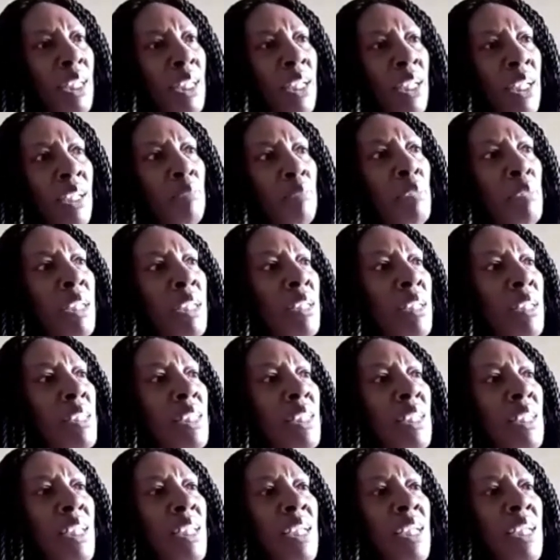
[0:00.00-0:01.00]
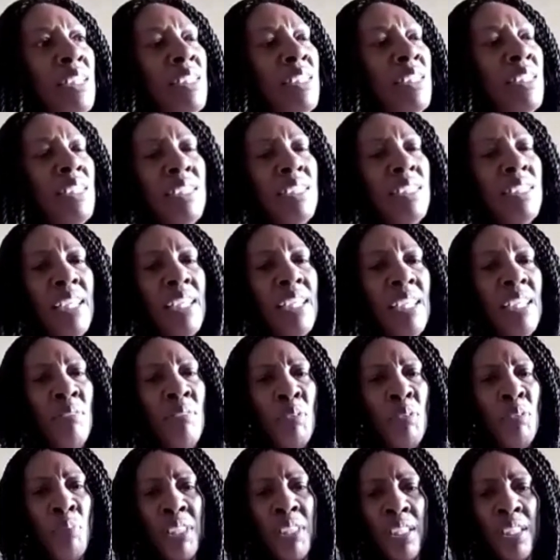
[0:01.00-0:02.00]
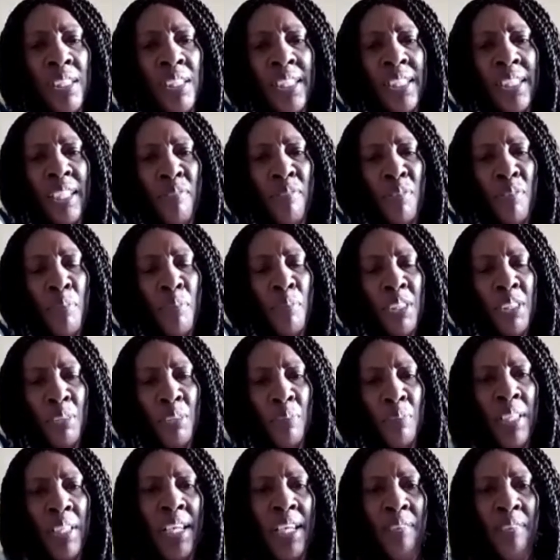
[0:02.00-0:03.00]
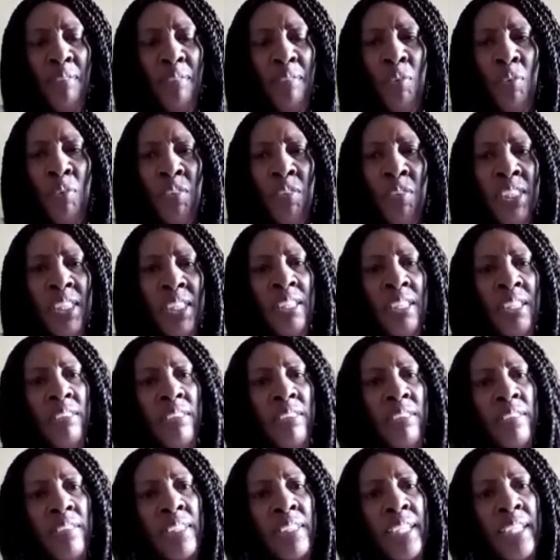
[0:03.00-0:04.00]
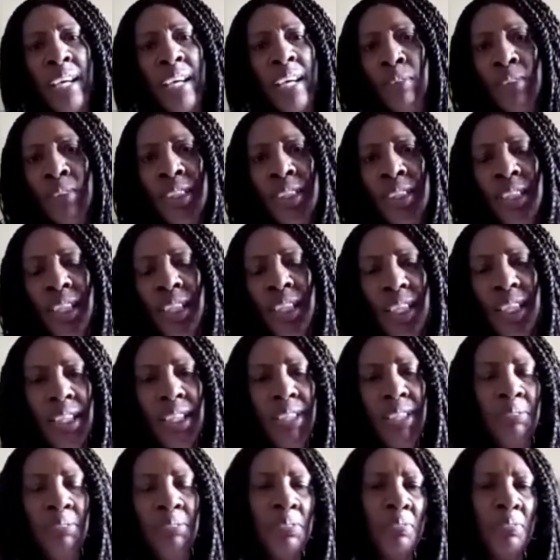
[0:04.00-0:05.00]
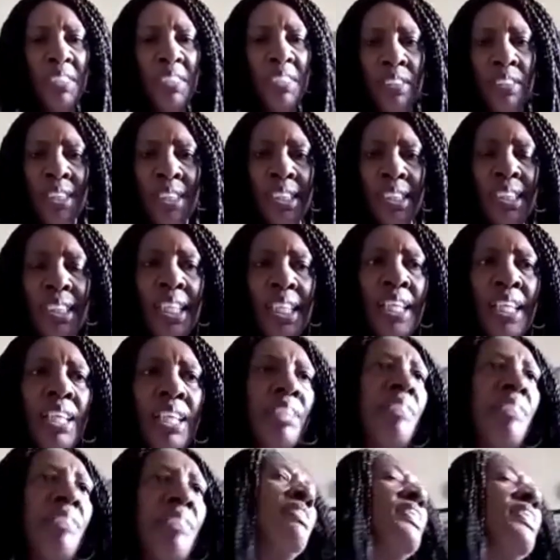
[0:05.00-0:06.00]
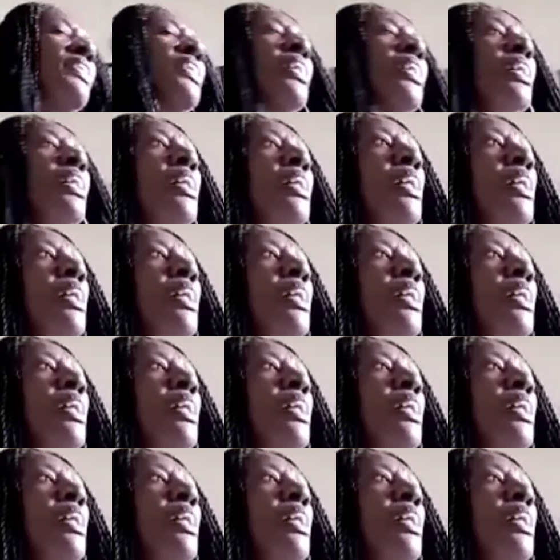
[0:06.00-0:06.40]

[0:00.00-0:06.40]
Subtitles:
Because at the end of the day, even within slavery, what did we have? Overseers, house slaves, field slaves.